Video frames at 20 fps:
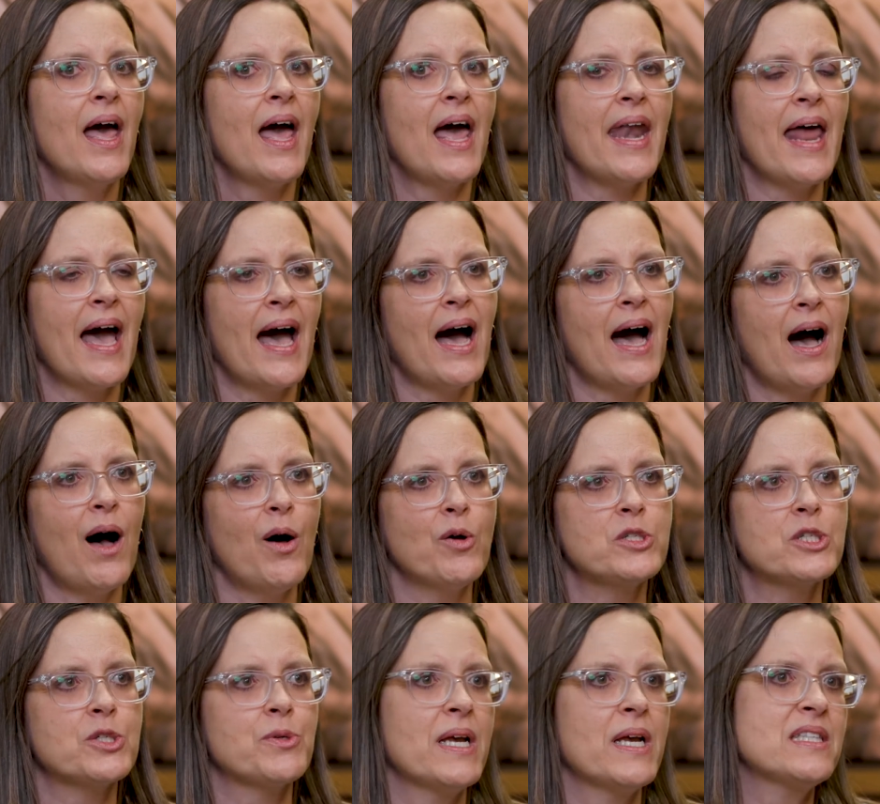and how
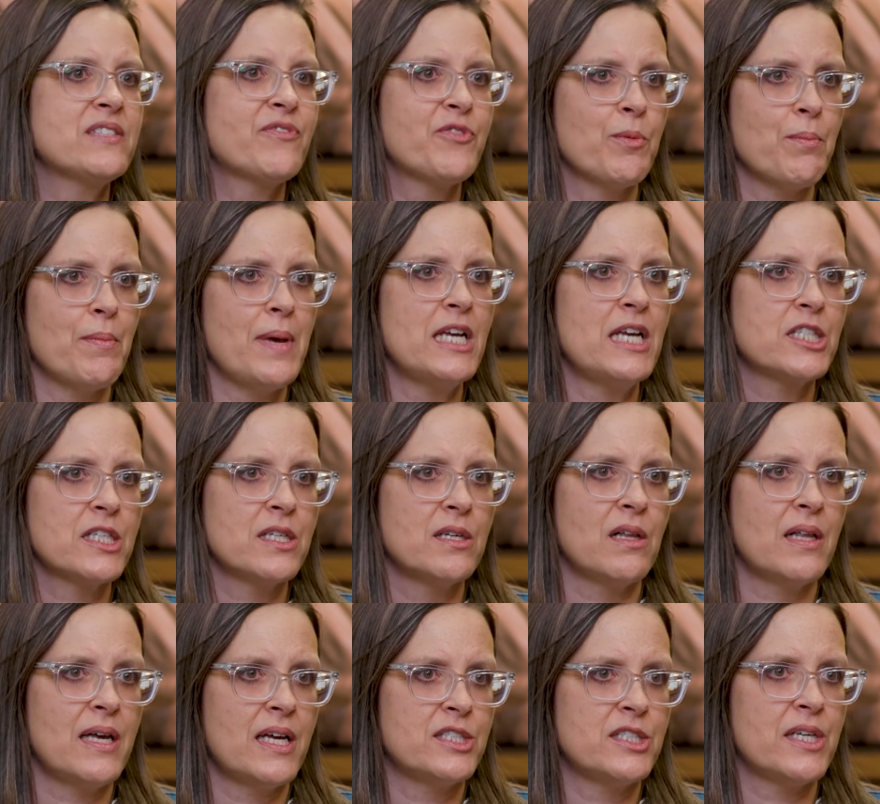
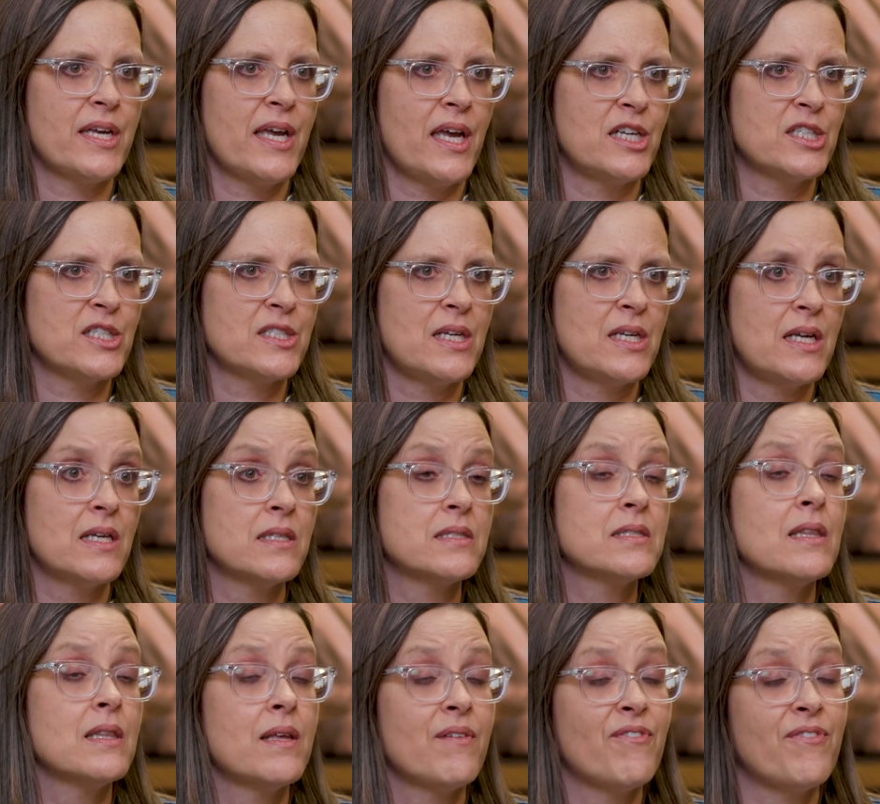transformational education
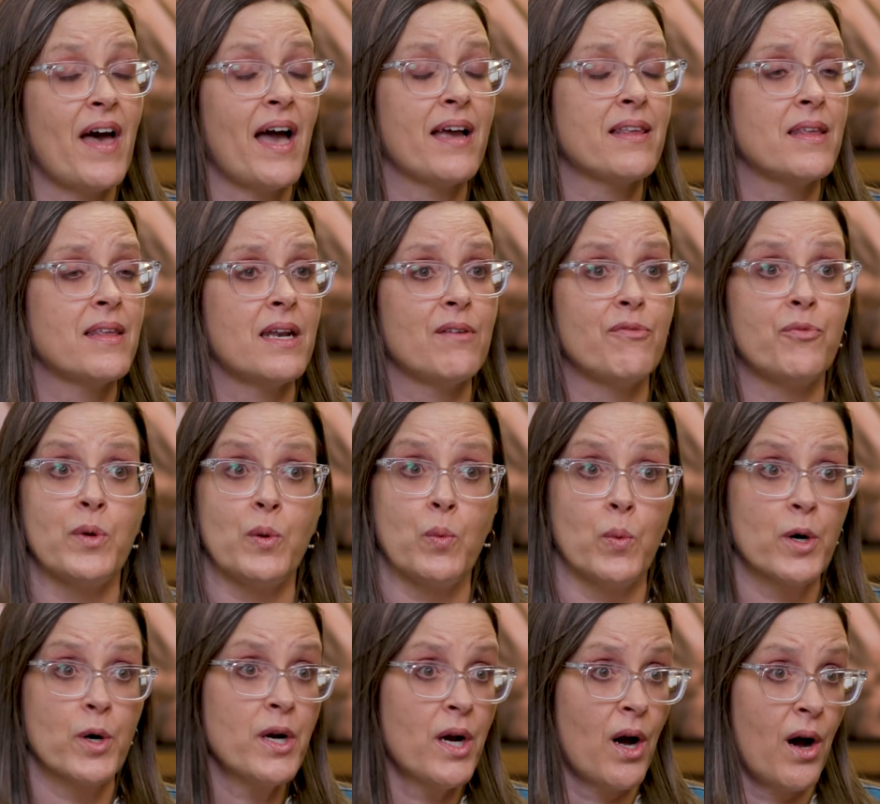is, and the fact that if we
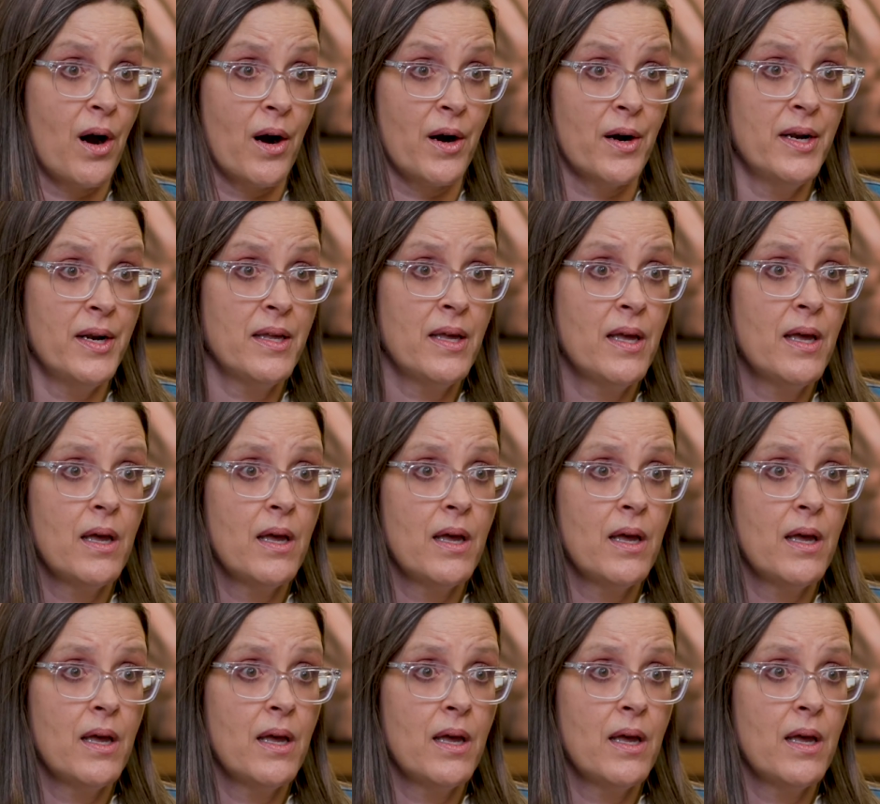work hard,